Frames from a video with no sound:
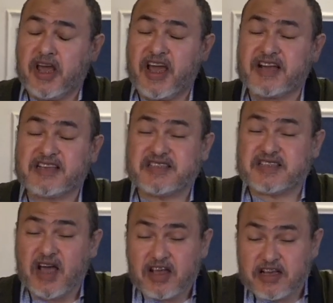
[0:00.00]

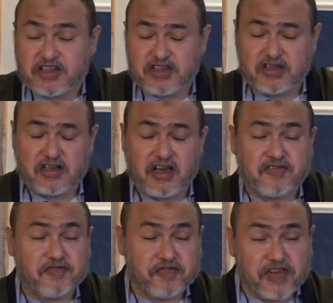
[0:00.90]
anxiety
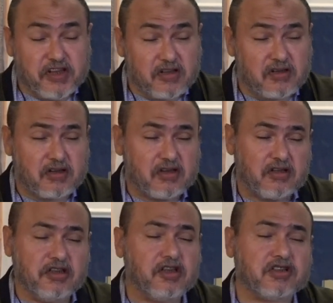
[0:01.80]
and fear
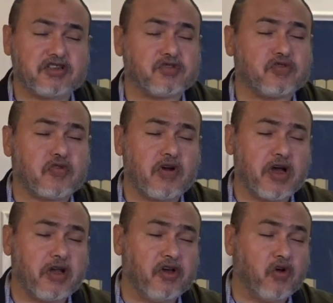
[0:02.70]
leads to
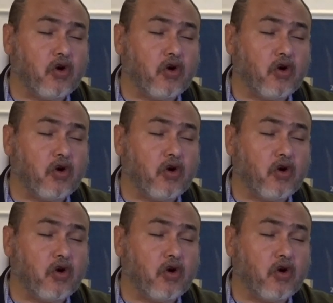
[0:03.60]
crying.